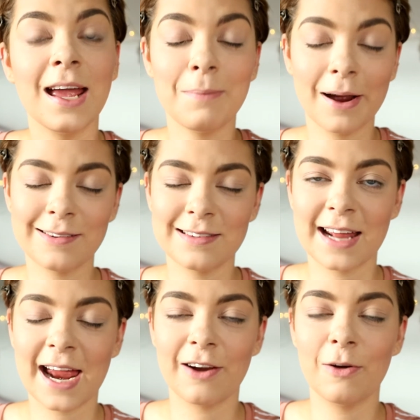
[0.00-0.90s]
a Pirates of the
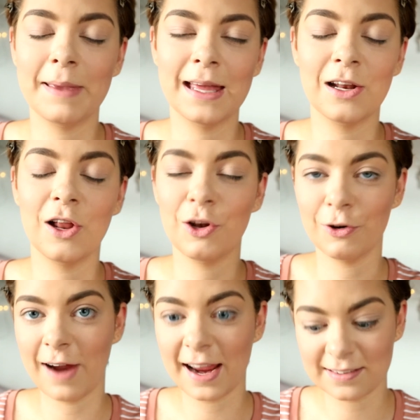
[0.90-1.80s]
Caribbean
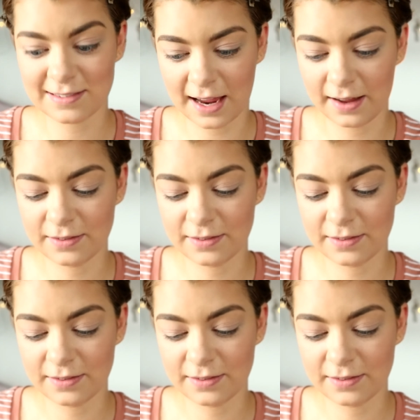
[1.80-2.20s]
Lorac set.